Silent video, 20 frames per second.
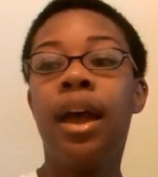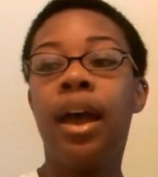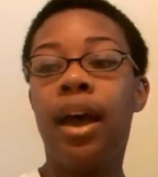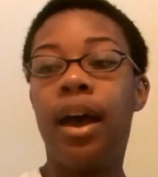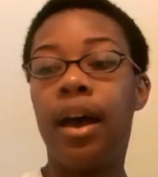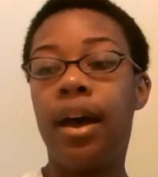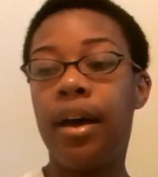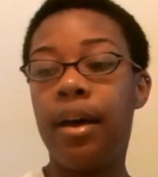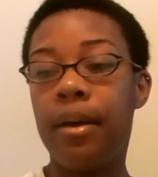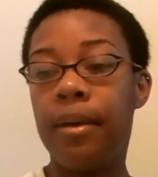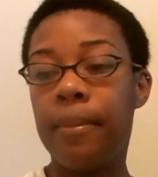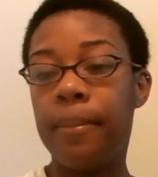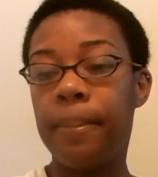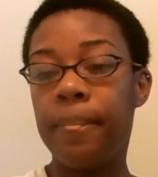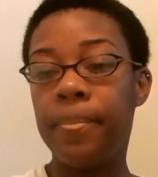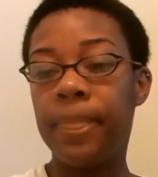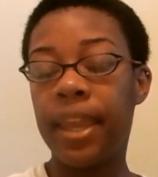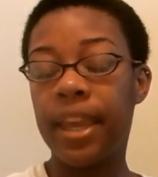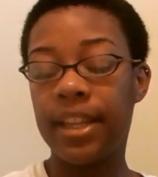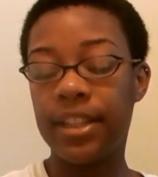
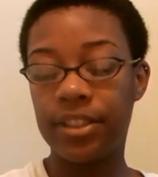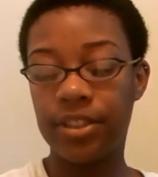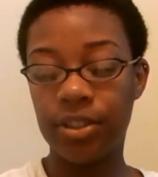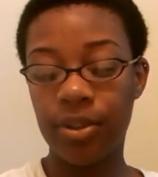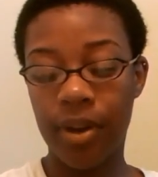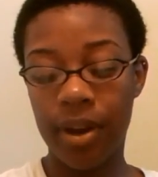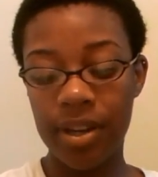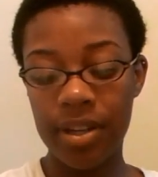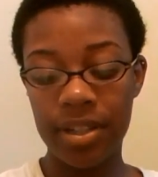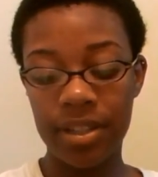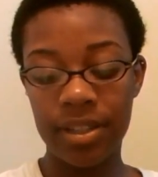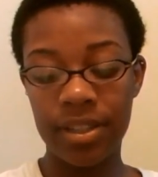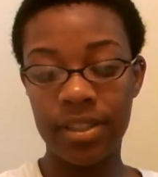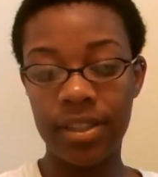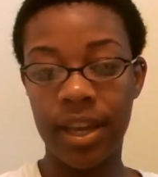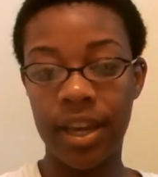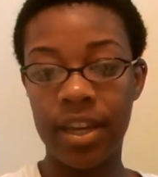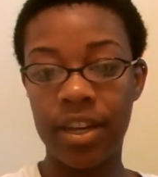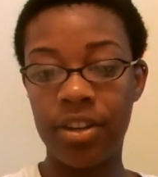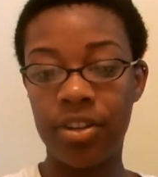And so I just
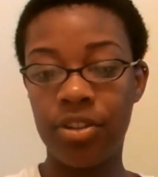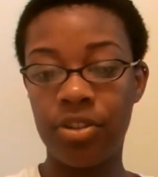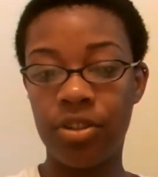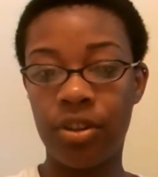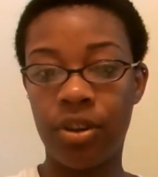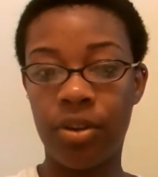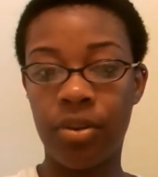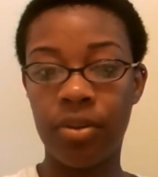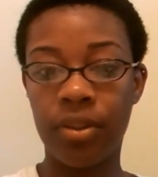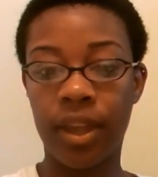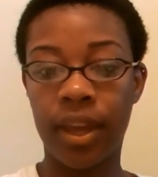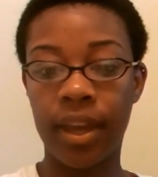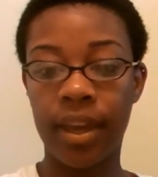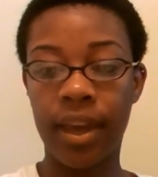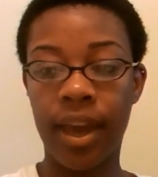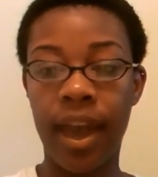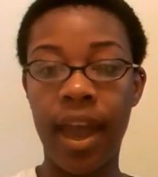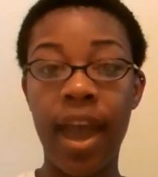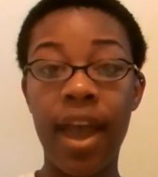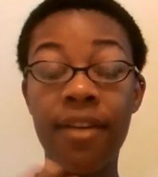decided,
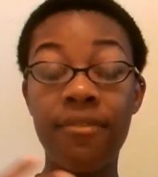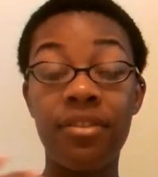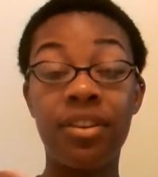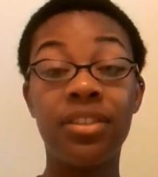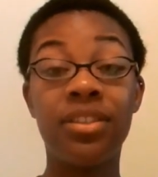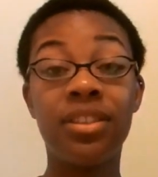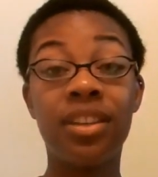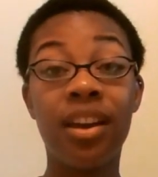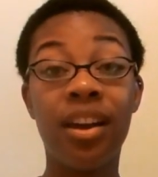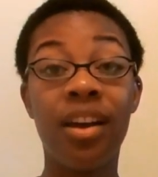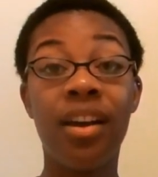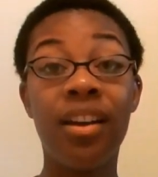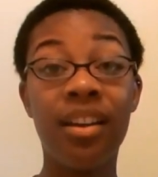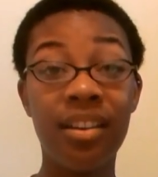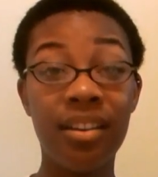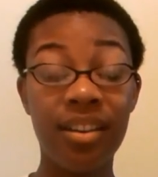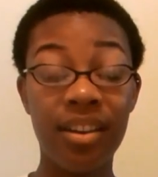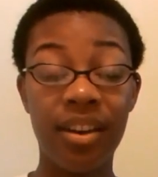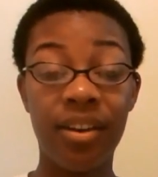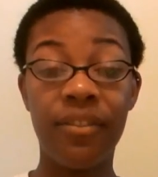like I have a
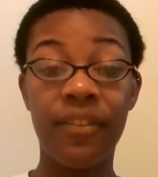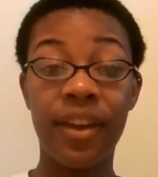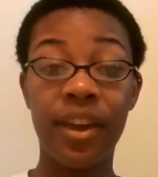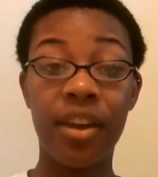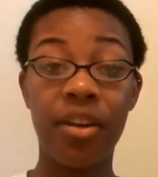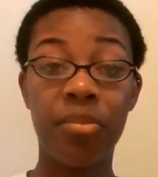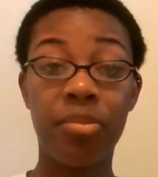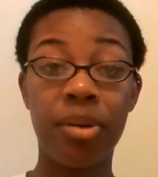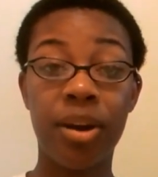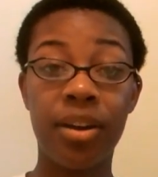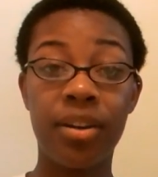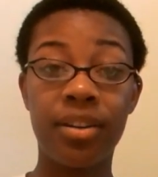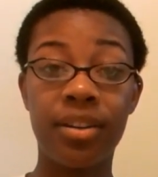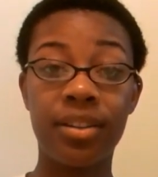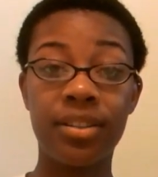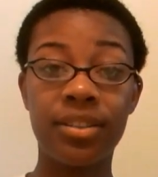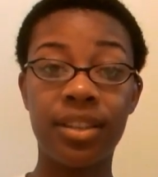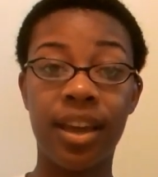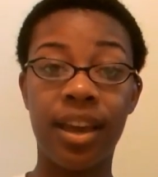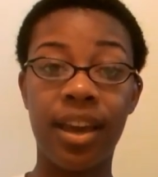ton of hair
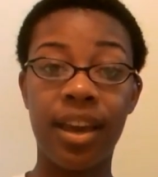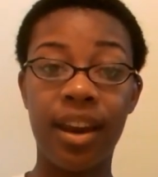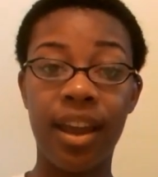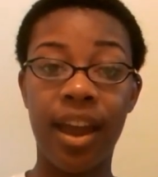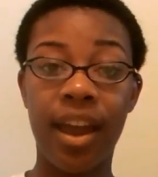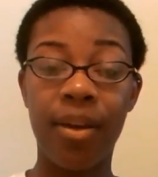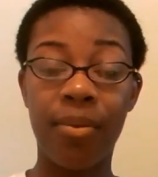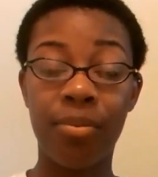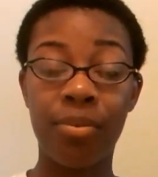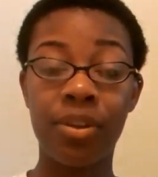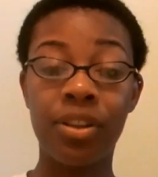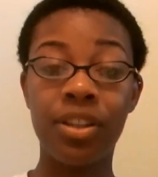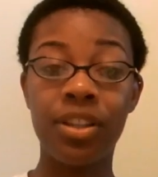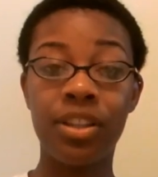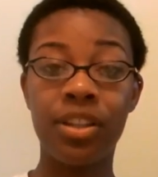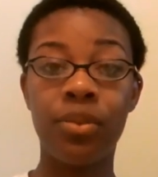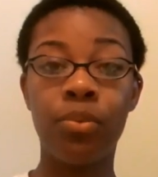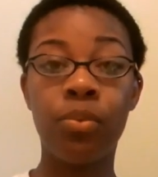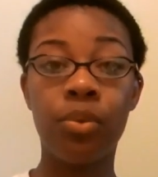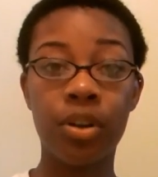products that I really
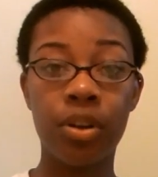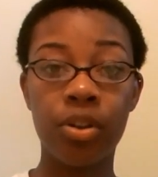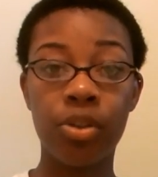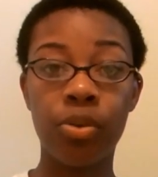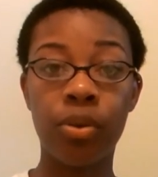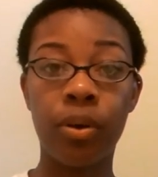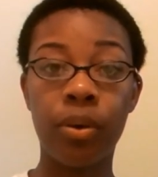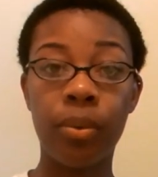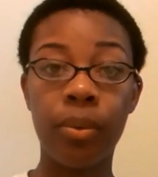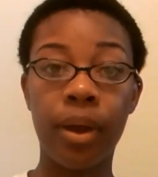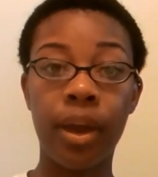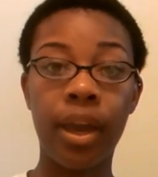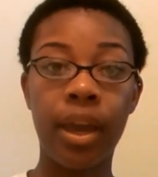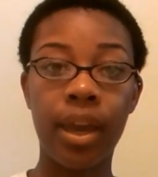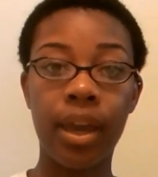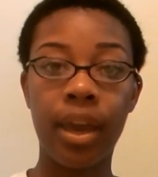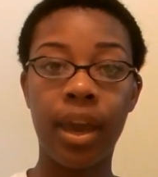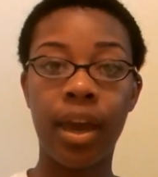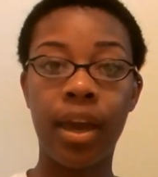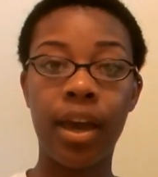didn't want to throw
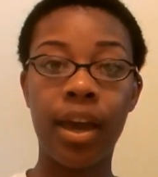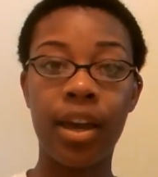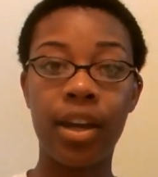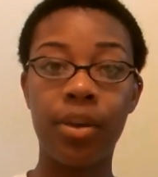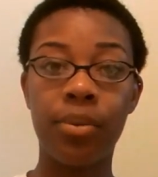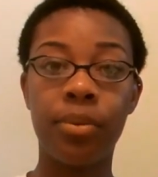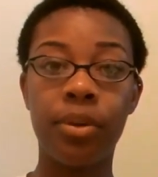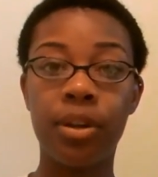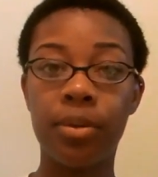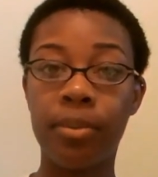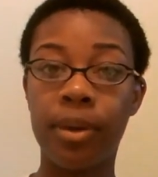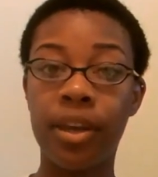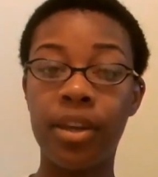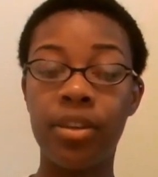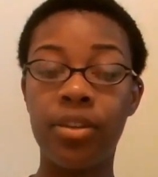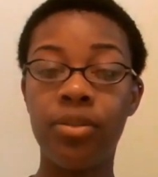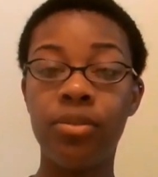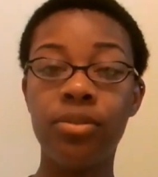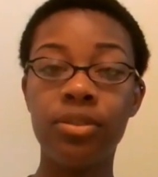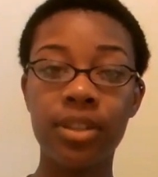away. I kind of want to make
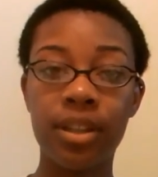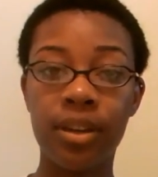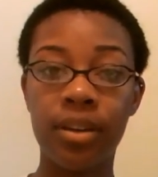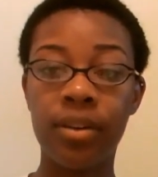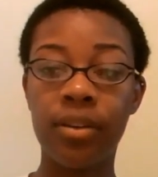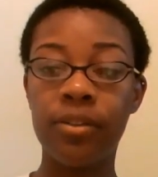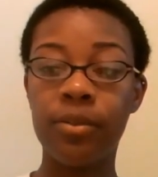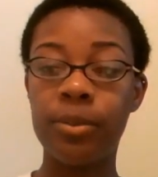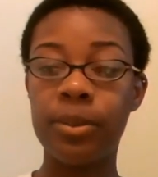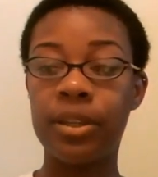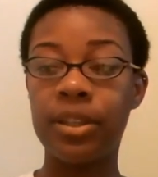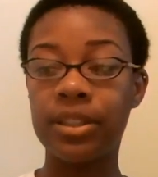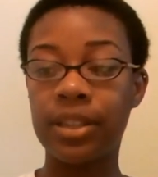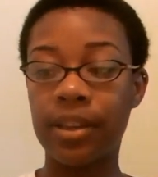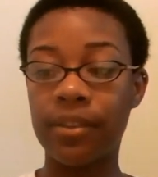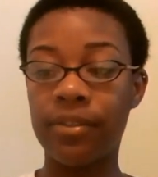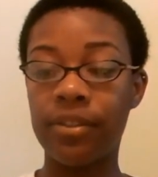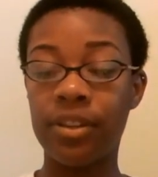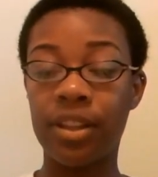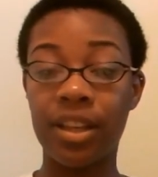use of because I
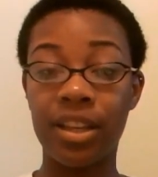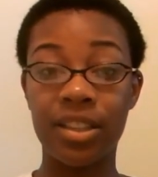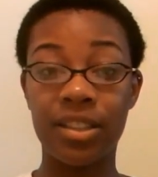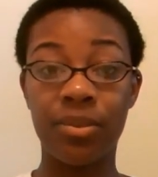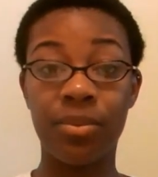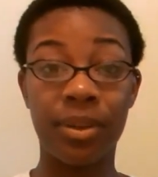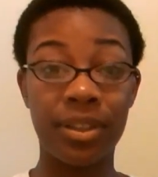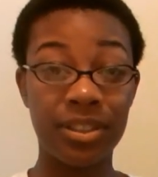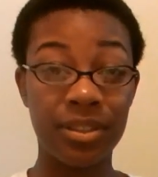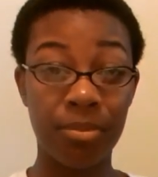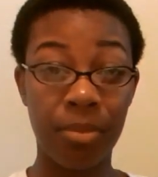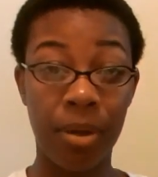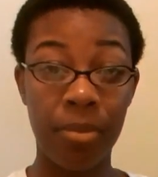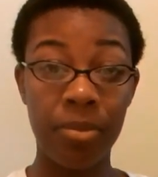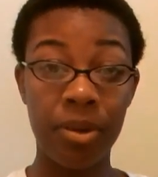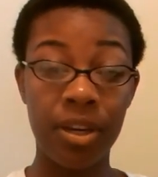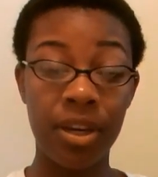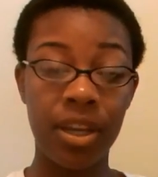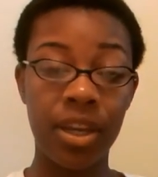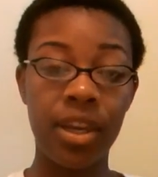feel like it's a waste of my
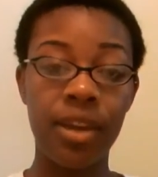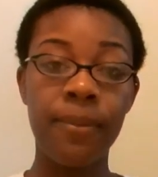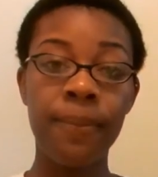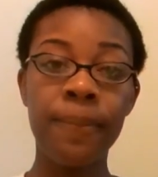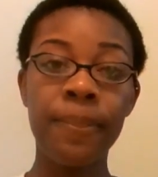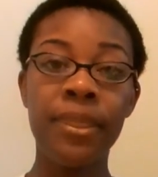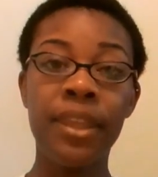money.